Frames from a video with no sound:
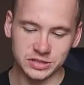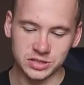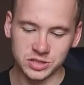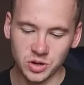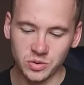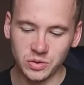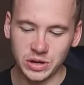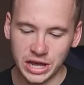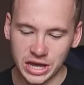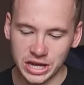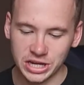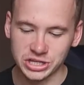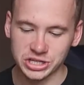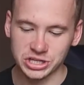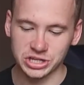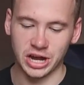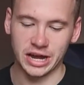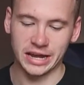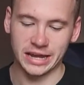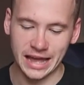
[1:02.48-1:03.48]

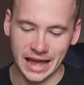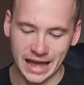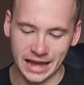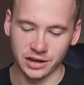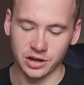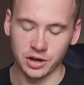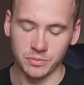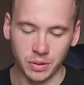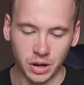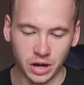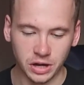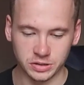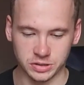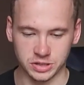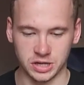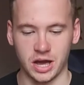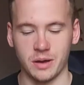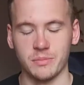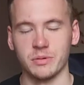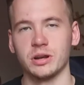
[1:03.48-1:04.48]
soonish I can go
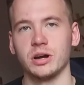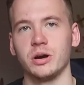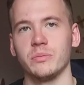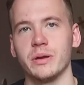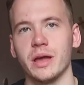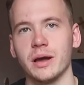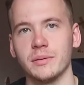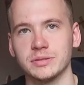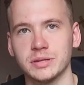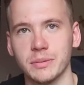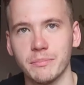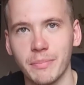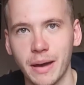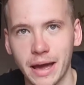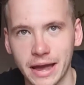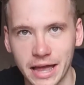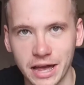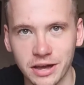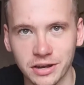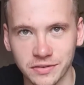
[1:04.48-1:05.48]
part-time and I'll be able to
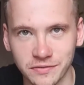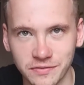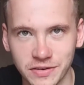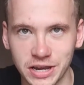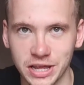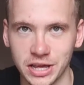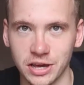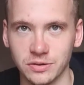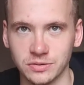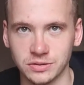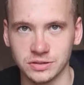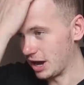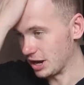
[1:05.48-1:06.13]
bang out the videos.